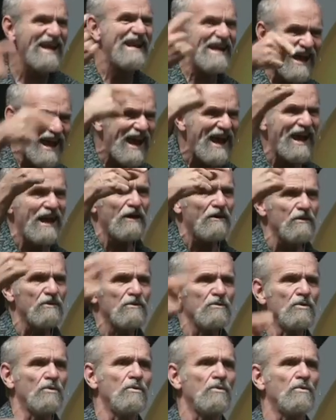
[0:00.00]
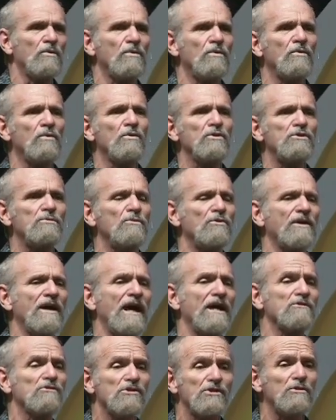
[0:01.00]
the Lord, because
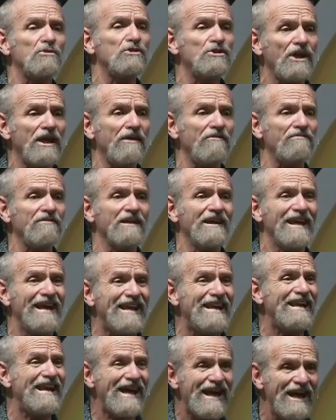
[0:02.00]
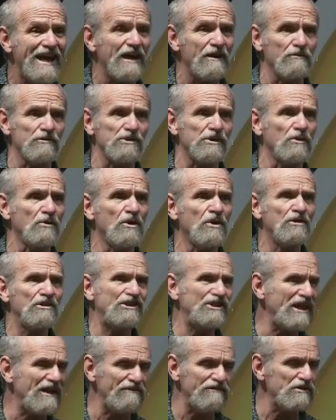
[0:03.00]
He is the one,
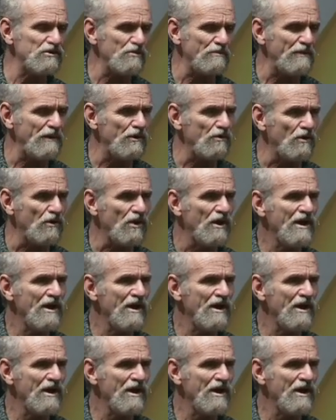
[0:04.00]
your boss,